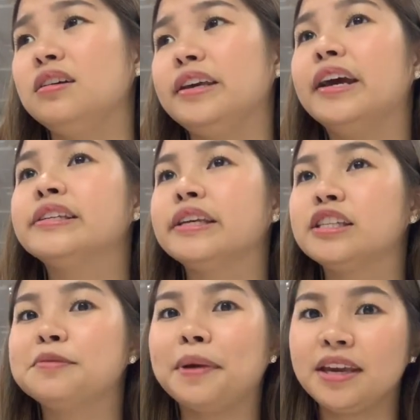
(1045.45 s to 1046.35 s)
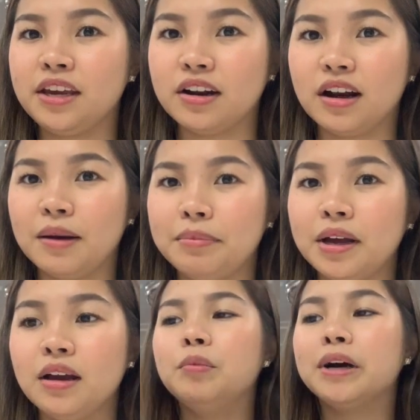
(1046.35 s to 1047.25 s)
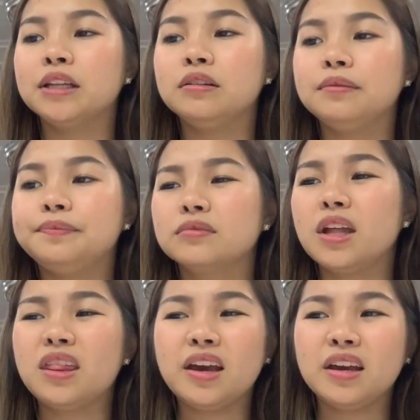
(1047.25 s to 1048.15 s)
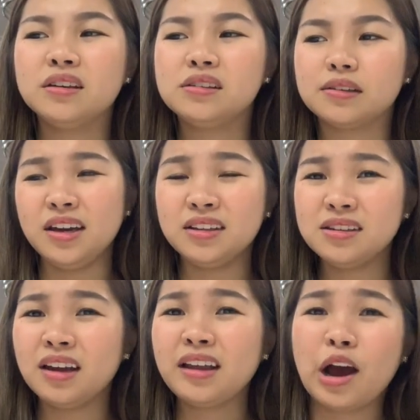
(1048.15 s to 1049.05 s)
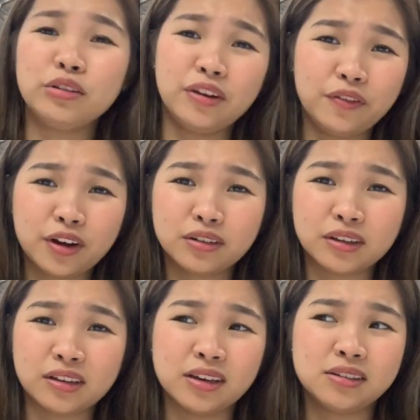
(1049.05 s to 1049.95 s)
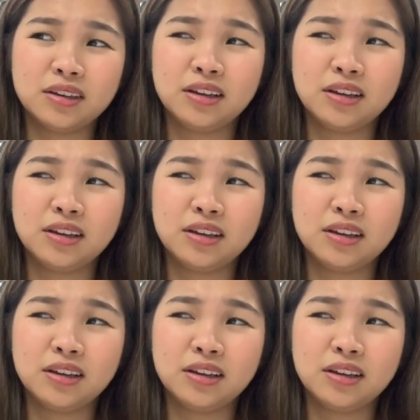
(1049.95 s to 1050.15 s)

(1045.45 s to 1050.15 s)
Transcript: Yes, it's mahirap. But the thing is, it's not how difficult it is,